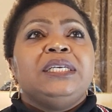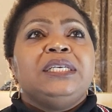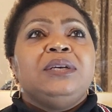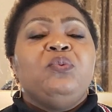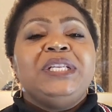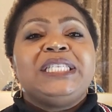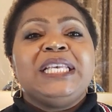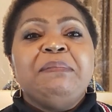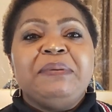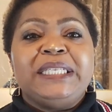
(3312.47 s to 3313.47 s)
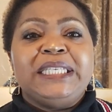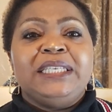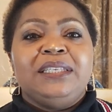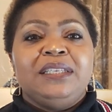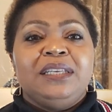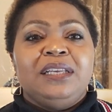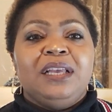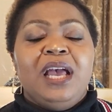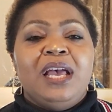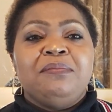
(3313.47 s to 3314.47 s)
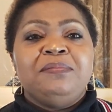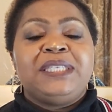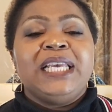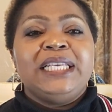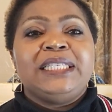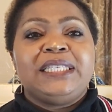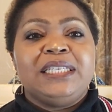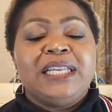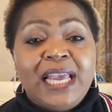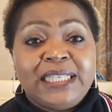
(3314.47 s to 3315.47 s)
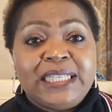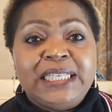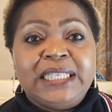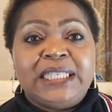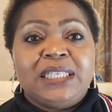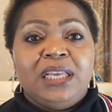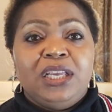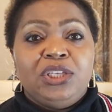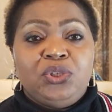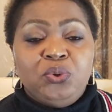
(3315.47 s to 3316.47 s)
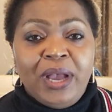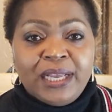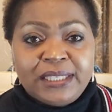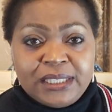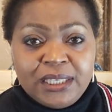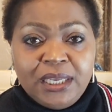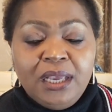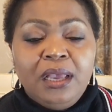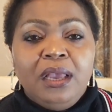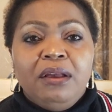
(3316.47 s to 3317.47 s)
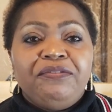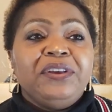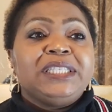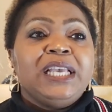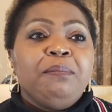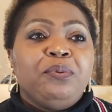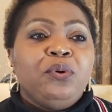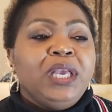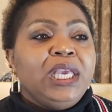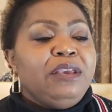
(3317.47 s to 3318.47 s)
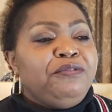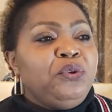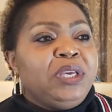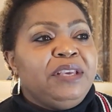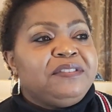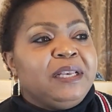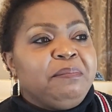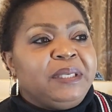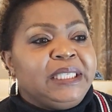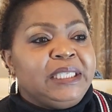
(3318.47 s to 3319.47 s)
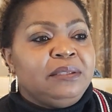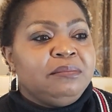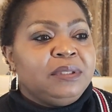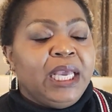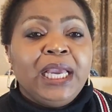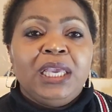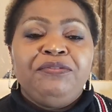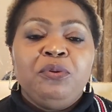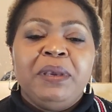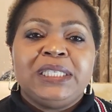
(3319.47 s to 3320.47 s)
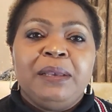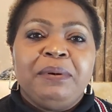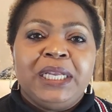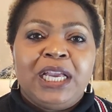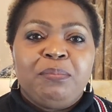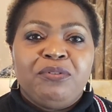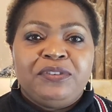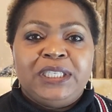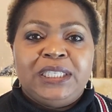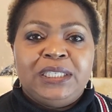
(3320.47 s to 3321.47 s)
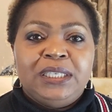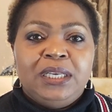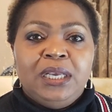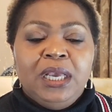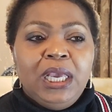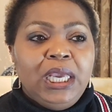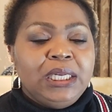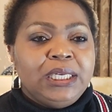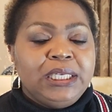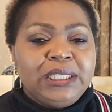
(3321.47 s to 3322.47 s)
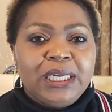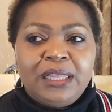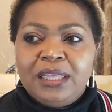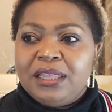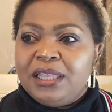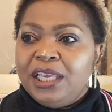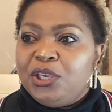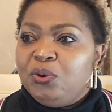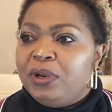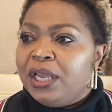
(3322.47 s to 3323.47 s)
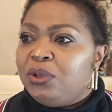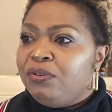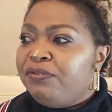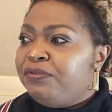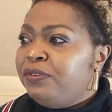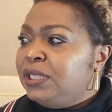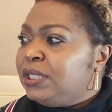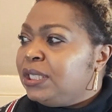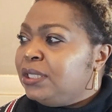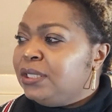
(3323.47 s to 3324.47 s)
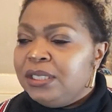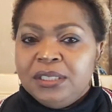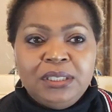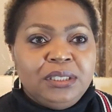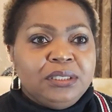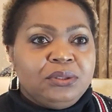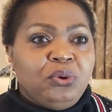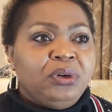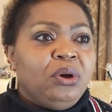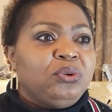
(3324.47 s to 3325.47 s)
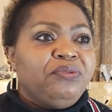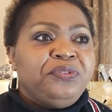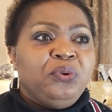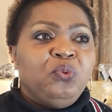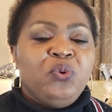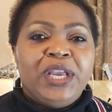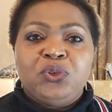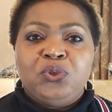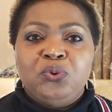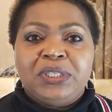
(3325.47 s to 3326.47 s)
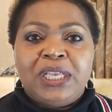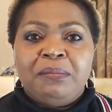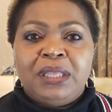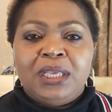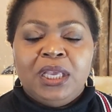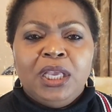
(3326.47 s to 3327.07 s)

when somebody um, says nice things to us. For example, if you give somebody, if you make somebody a cup of tea and literally they thank you like you've literally gone out of your way to do something,